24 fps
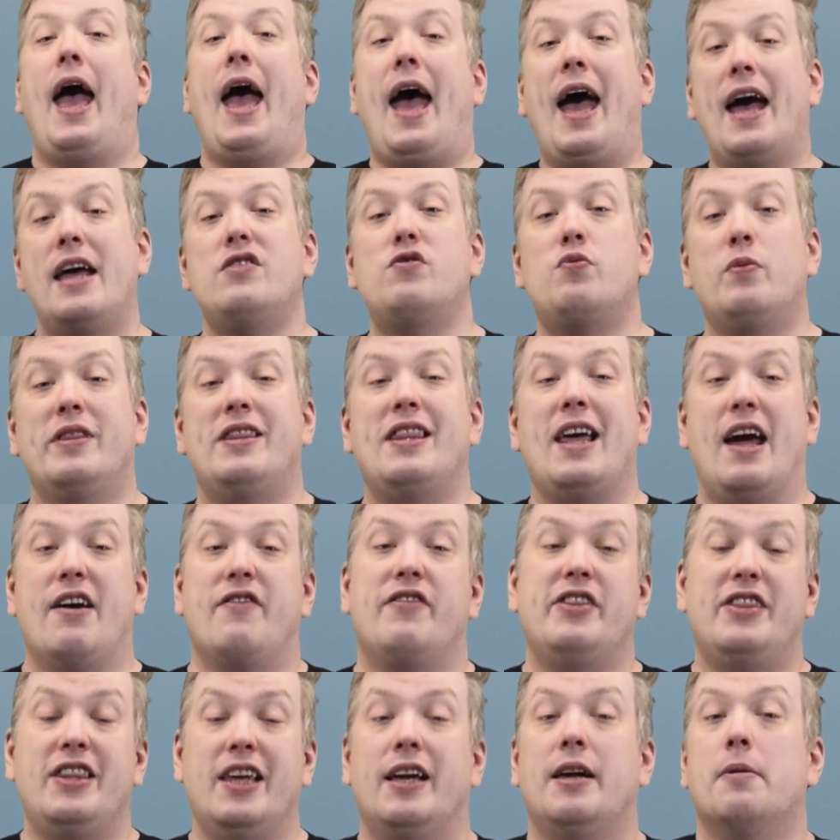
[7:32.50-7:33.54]
As with
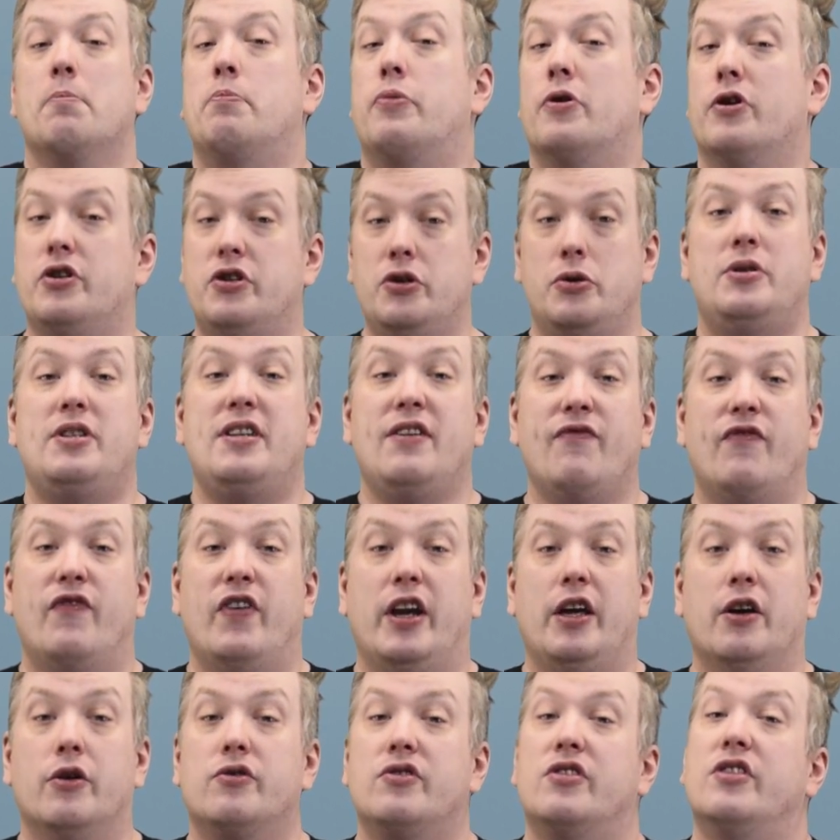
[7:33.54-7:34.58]
everything in producing
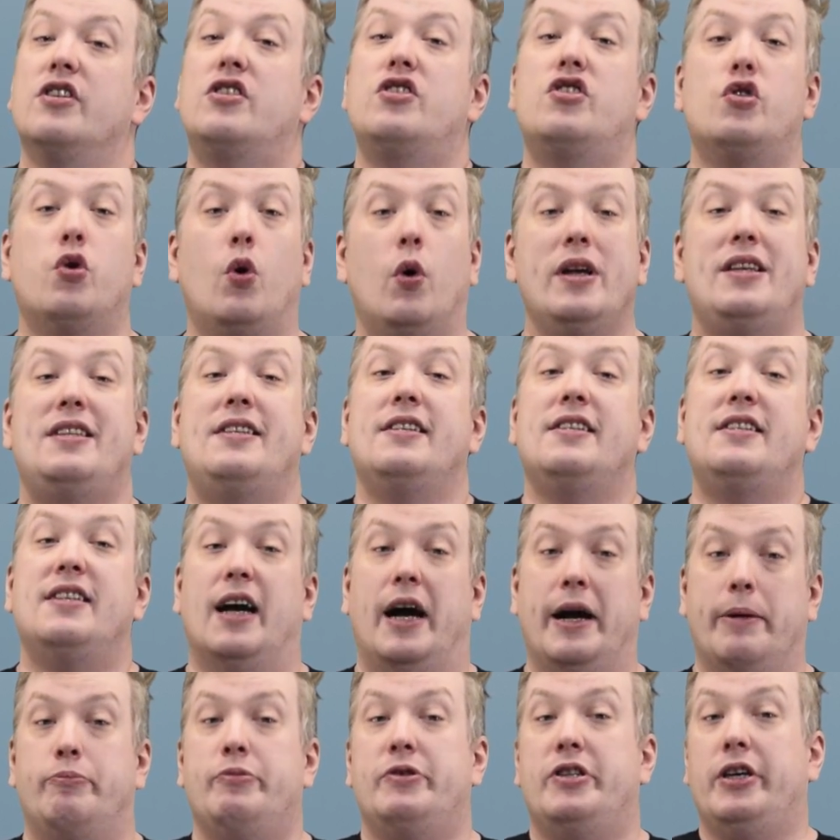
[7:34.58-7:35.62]
videos, the choice is
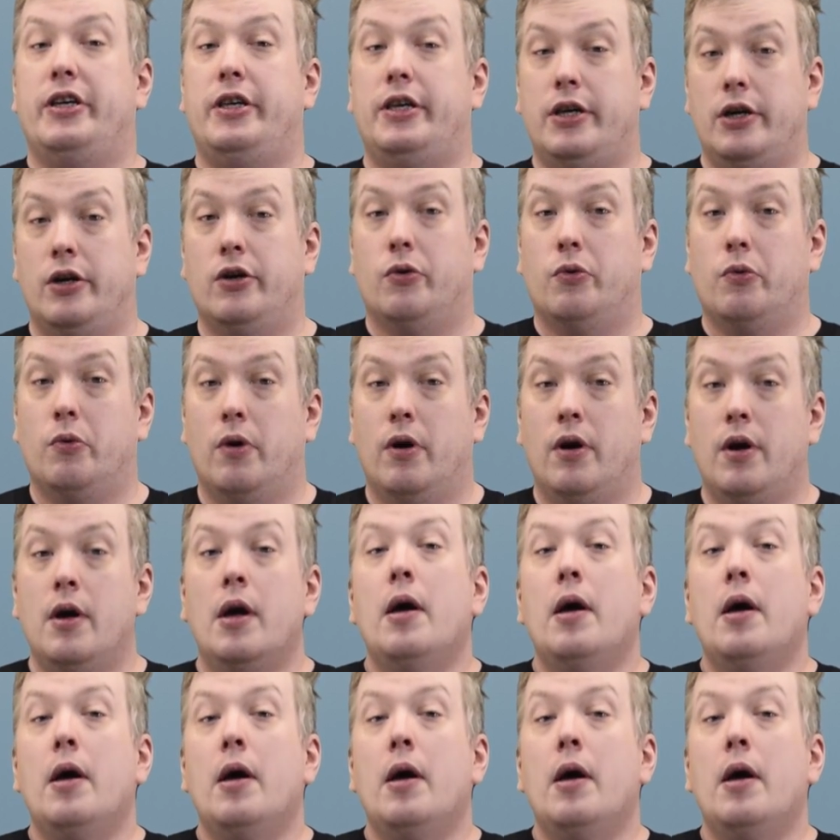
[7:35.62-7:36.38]
up to you,